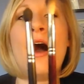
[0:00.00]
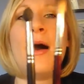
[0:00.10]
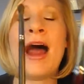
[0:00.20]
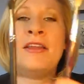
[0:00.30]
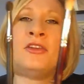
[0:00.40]

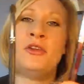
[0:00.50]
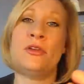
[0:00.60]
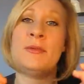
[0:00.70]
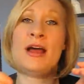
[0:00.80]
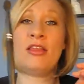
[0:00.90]
Out of the two
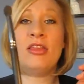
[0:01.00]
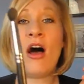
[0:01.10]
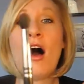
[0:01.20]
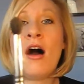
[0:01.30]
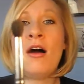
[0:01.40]
of them, I
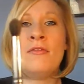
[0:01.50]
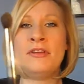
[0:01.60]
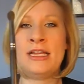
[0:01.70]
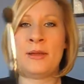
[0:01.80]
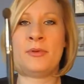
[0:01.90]
love
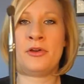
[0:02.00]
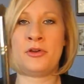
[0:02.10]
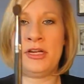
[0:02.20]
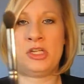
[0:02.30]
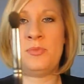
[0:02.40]
the Tapered
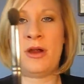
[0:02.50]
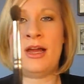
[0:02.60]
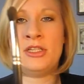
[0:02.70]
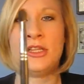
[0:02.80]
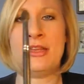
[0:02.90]
Crease
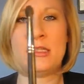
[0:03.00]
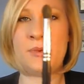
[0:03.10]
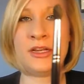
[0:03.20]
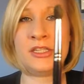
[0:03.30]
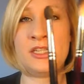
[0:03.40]
brush. This
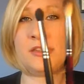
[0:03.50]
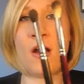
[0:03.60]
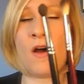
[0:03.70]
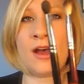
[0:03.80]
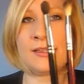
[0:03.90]
brush is
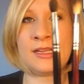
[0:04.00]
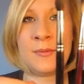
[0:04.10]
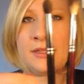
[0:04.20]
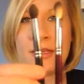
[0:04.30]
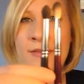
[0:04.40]

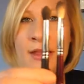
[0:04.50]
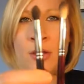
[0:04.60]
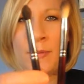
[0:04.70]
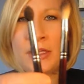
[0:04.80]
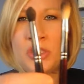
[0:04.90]
awesome. It's a
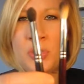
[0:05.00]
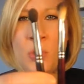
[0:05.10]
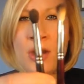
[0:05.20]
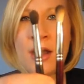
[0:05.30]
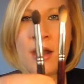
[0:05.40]
little bit
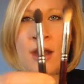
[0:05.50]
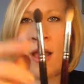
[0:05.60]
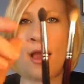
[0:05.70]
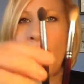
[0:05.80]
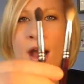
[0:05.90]
shorter.
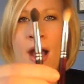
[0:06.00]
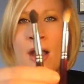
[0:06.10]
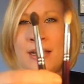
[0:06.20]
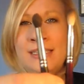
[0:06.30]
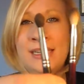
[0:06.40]

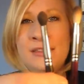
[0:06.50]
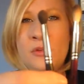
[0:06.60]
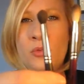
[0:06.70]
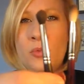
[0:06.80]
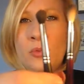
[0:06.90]
It
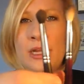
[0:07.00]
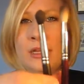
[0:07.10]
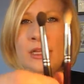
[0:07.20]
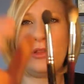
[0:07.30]
doesn't really